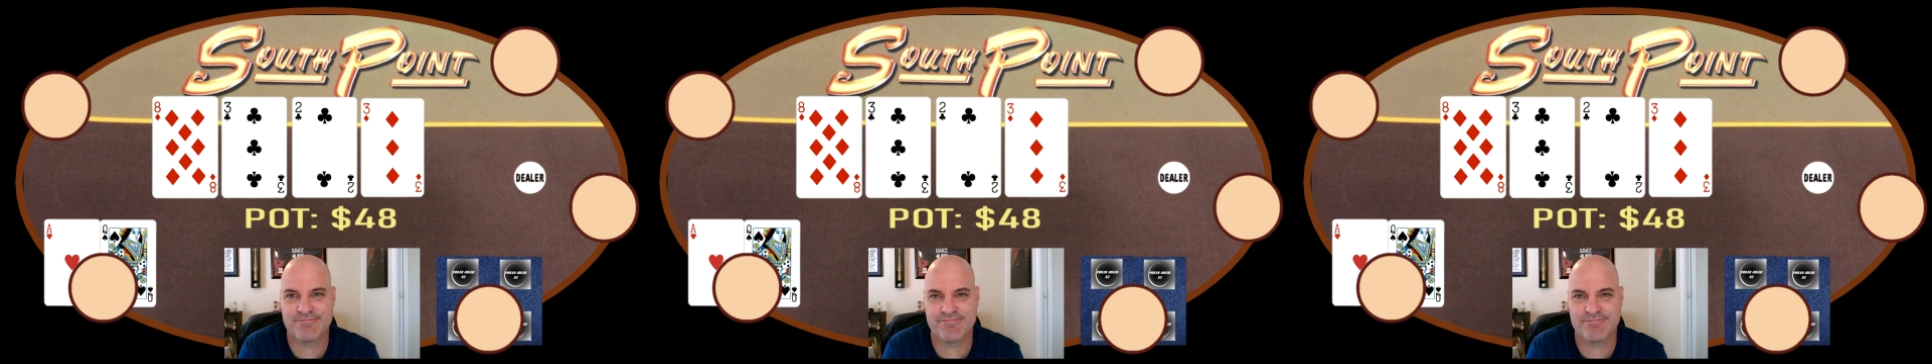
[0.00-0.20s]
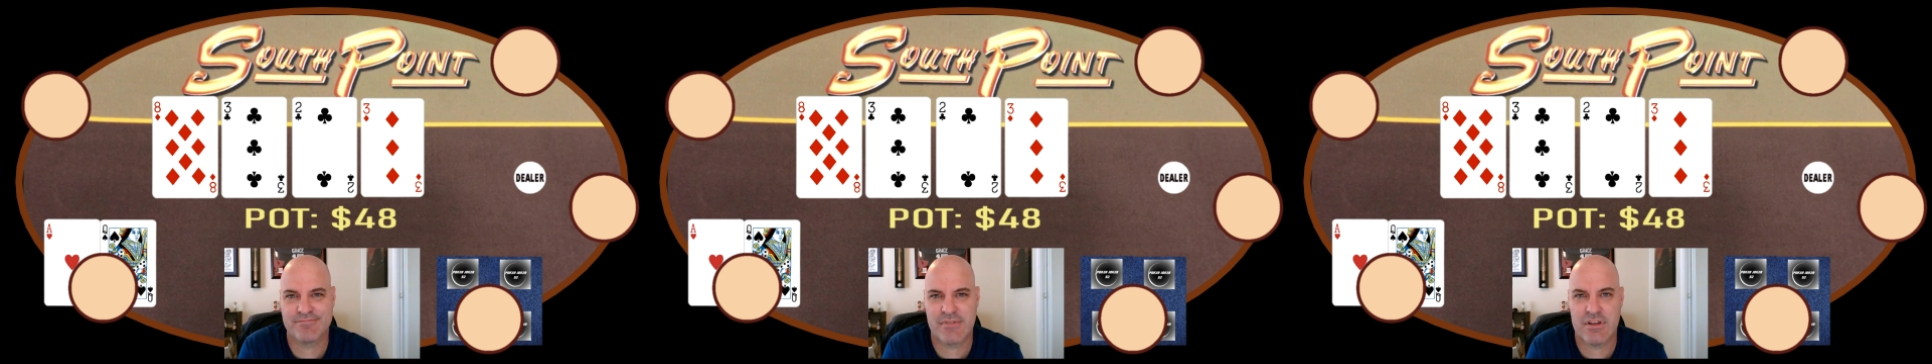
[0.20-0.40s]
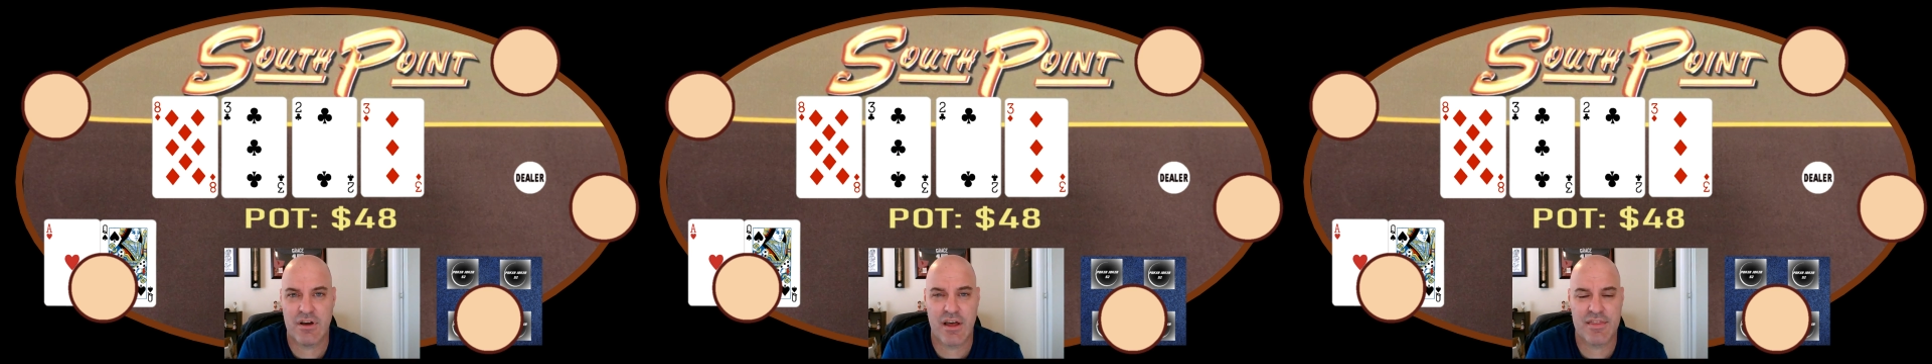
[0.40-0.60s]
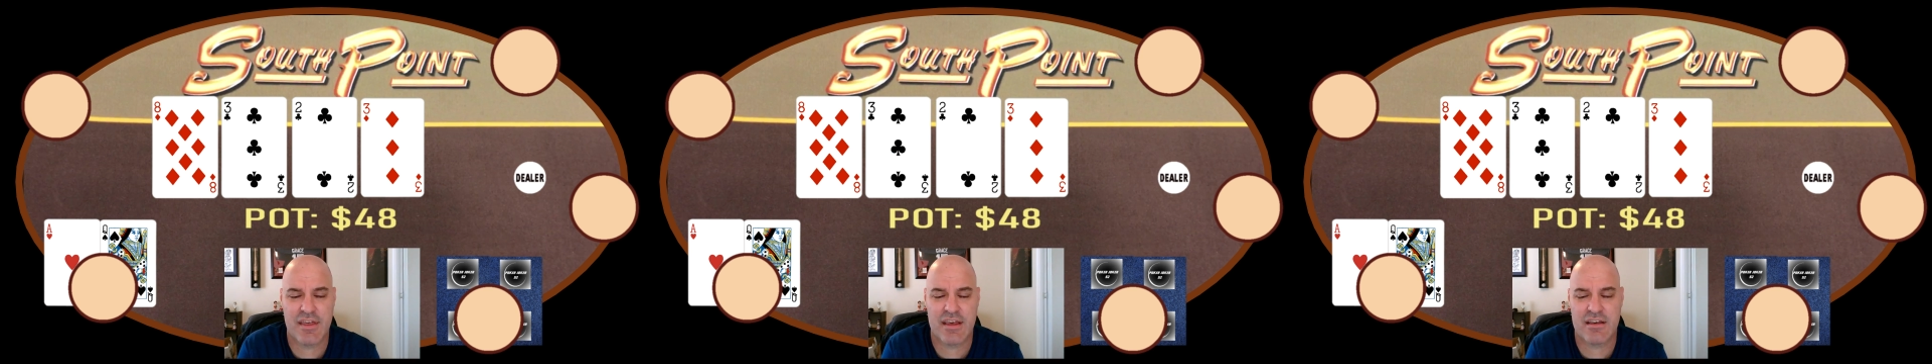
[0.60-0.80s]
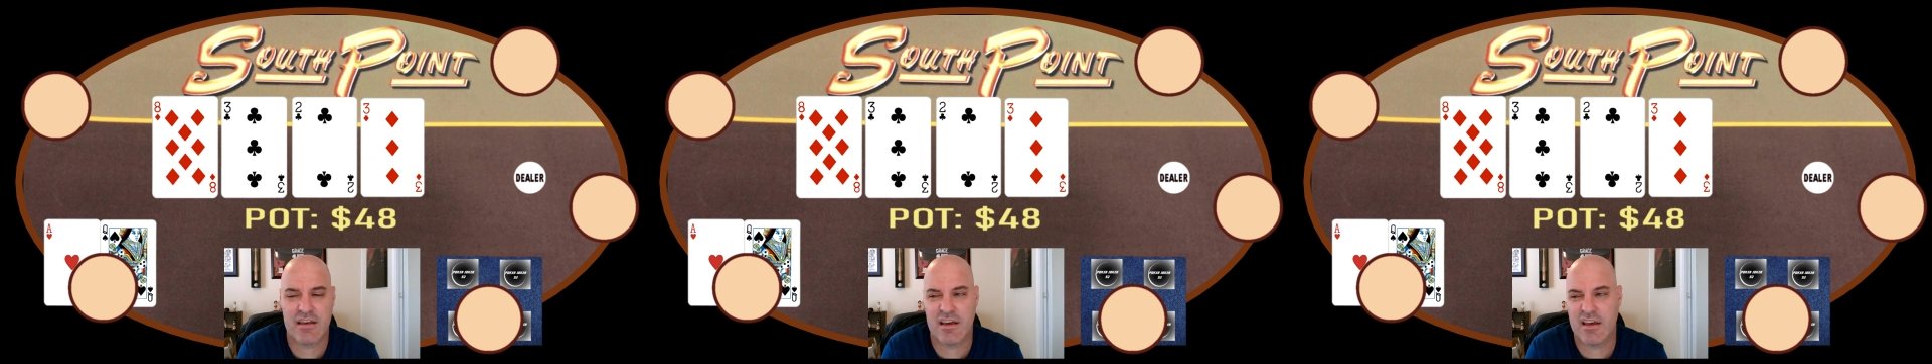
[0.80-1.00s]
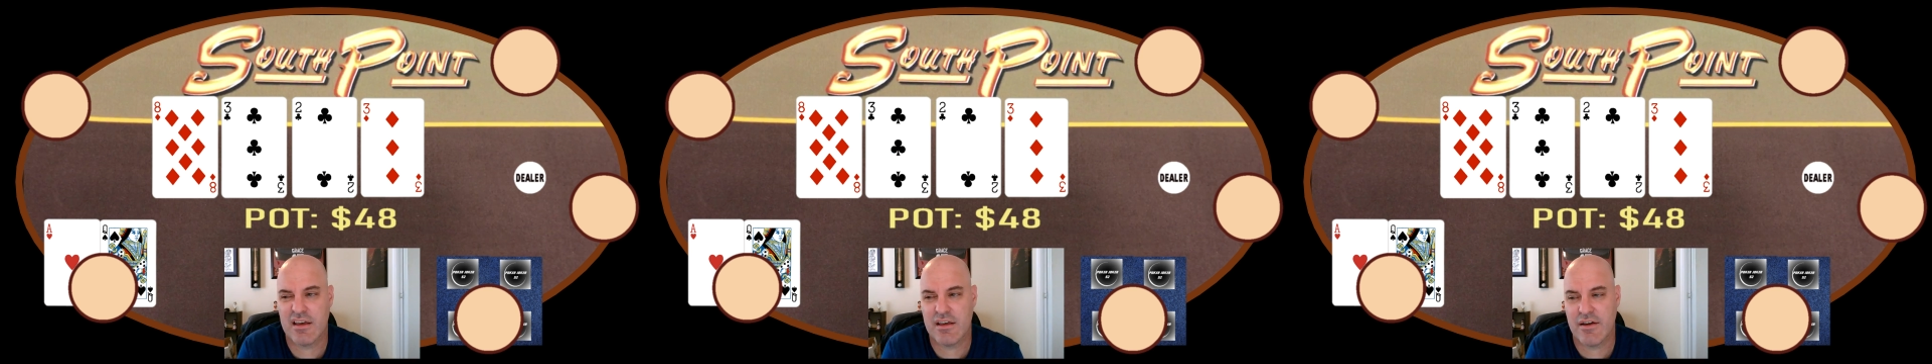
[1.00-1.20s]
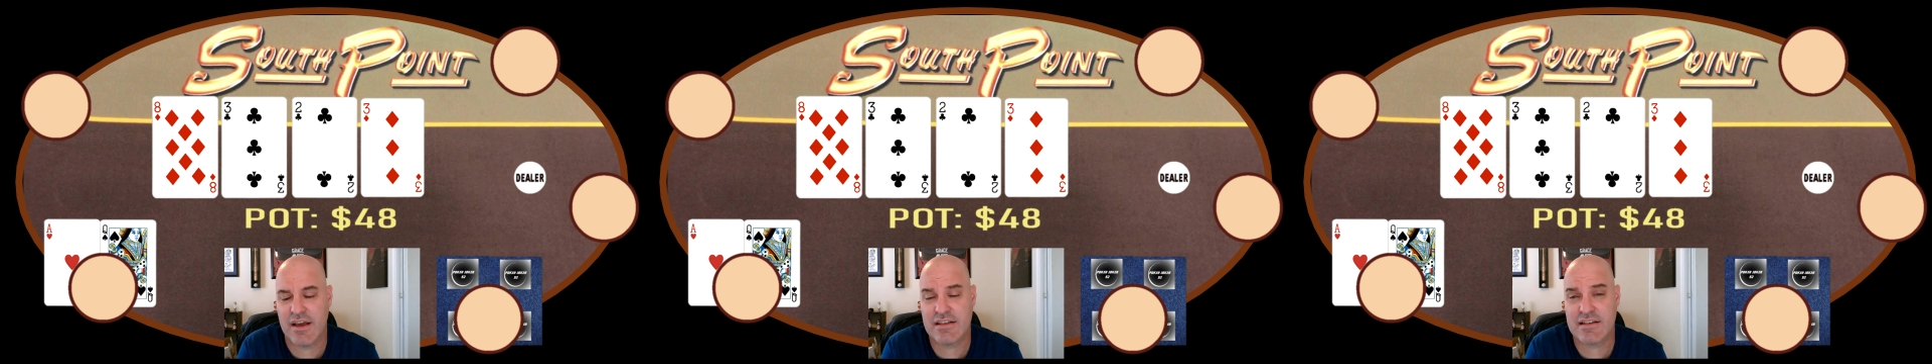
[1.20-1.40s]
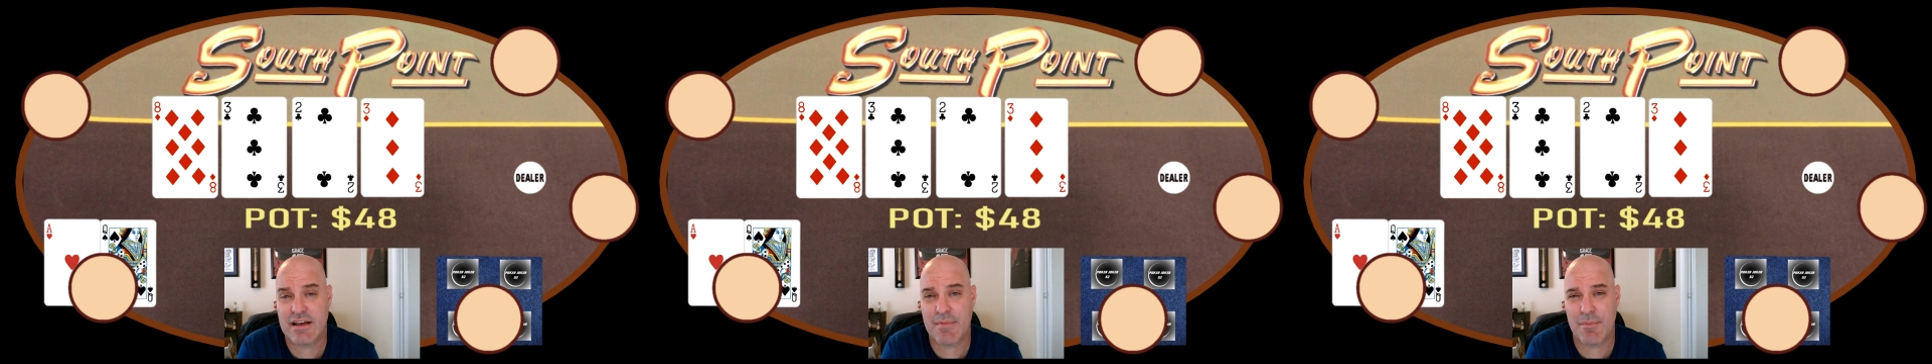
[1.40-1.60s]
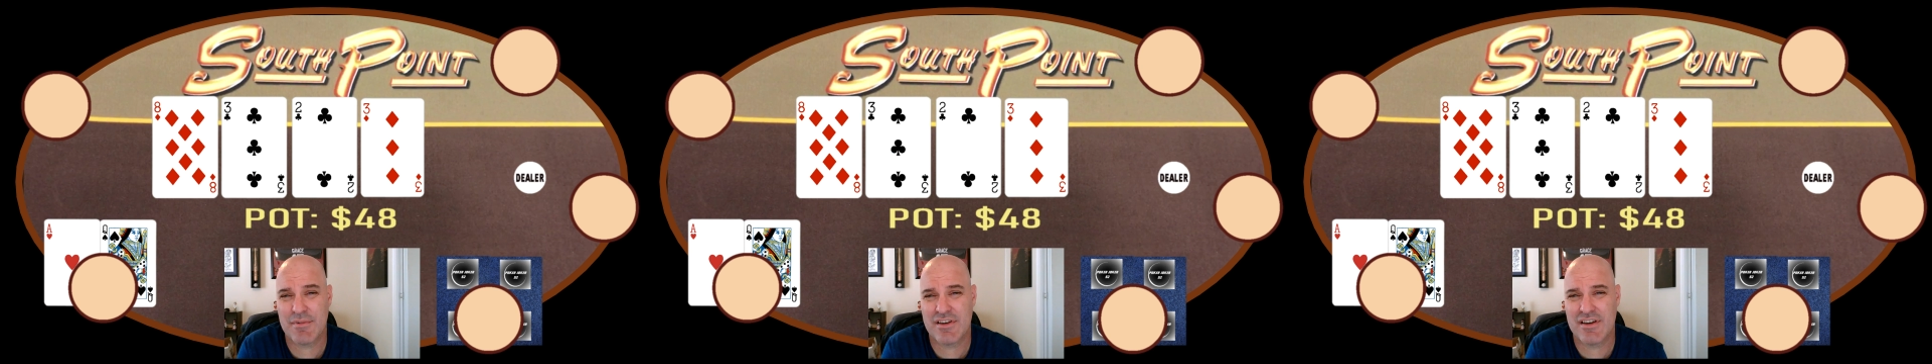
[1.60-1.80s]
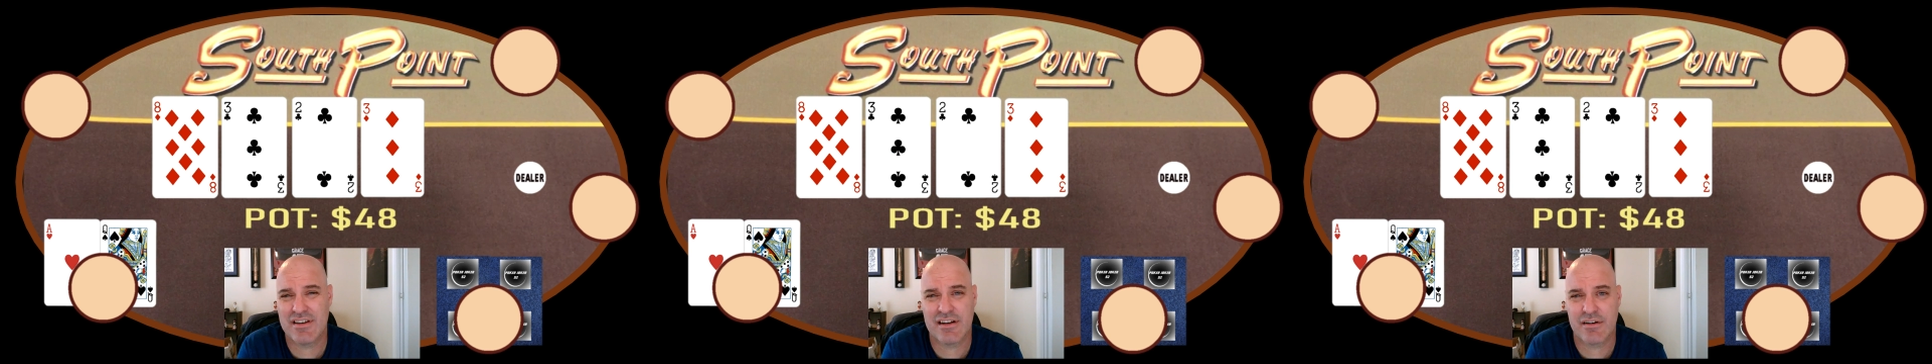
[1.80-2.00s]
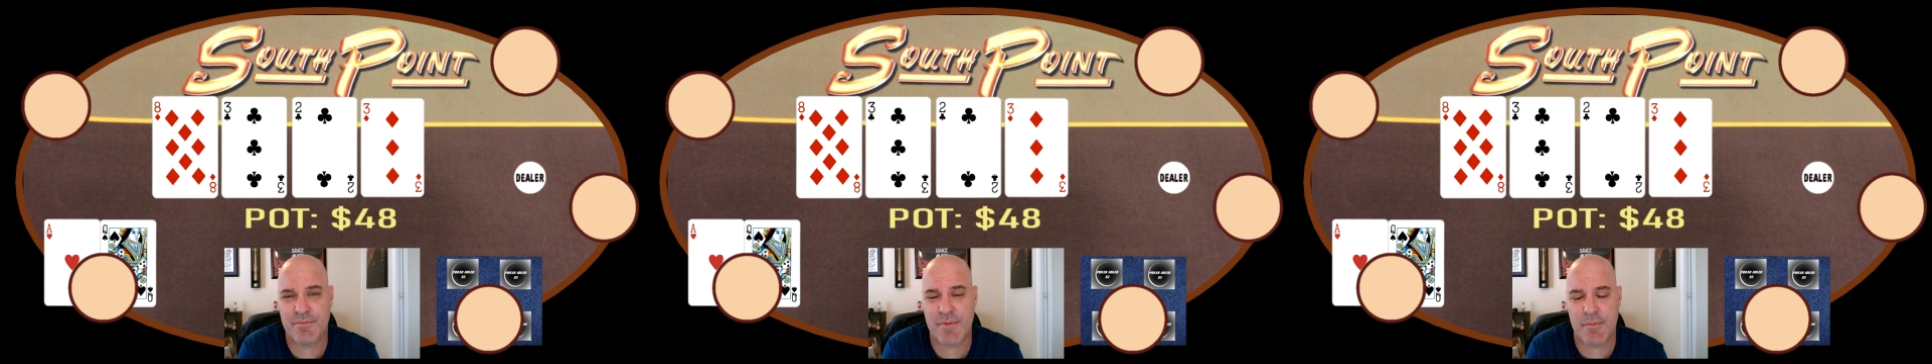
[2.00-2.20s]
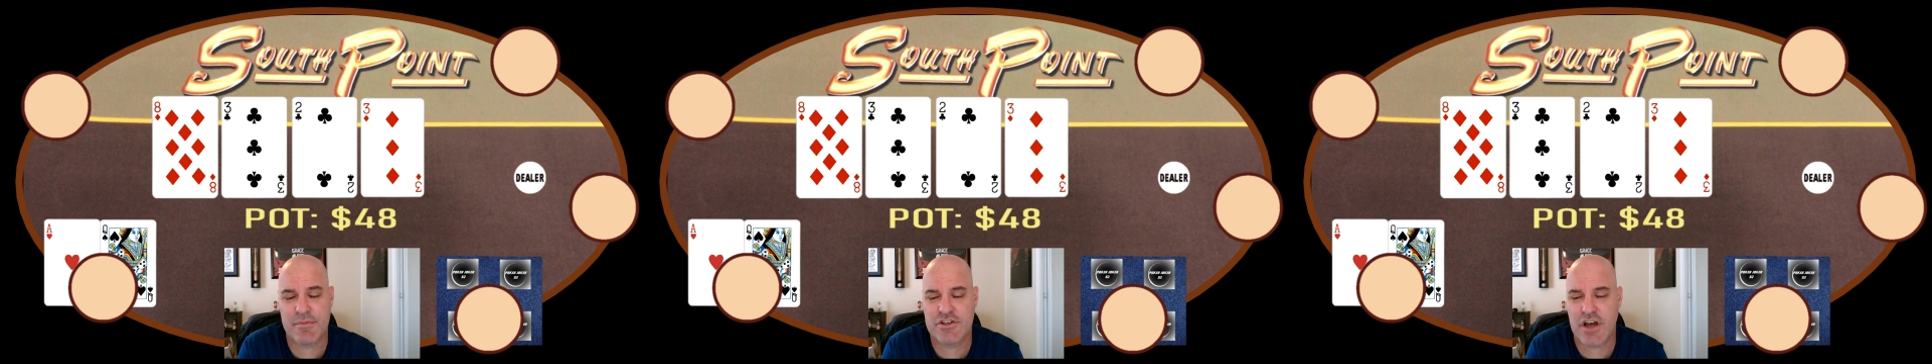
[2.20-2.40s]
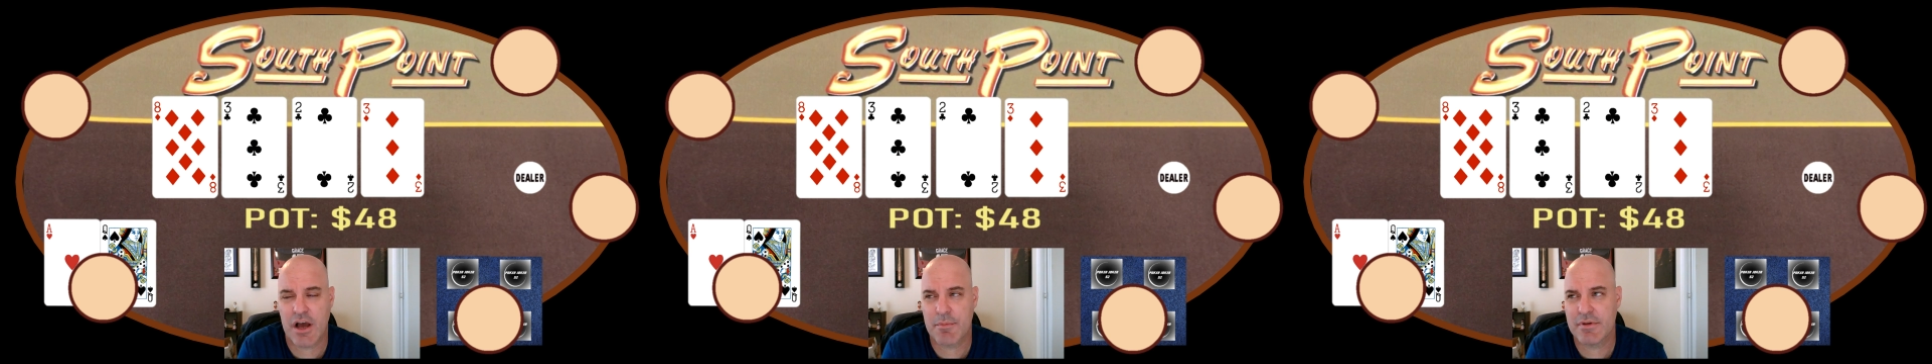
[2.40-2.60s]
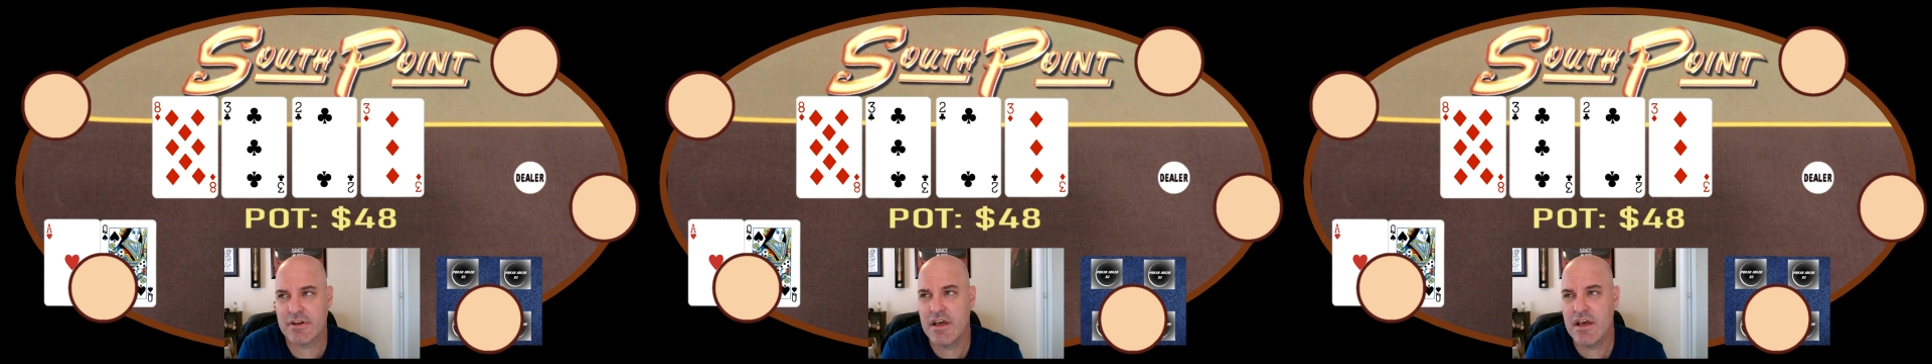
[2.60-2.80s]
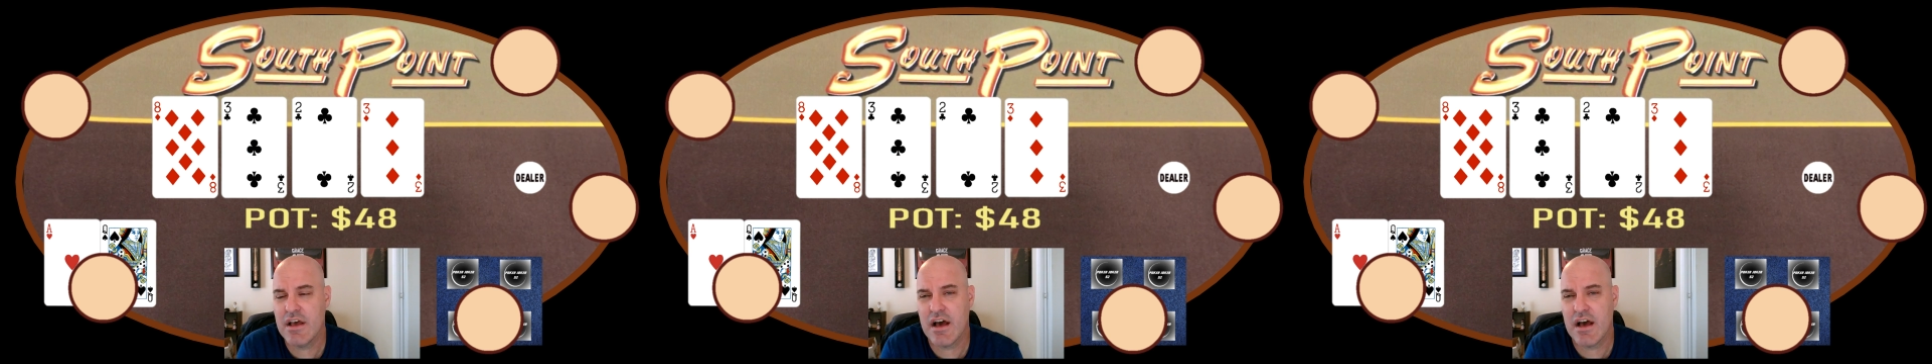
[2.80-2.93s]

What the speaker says: I think ace high might be good here, might be chopping.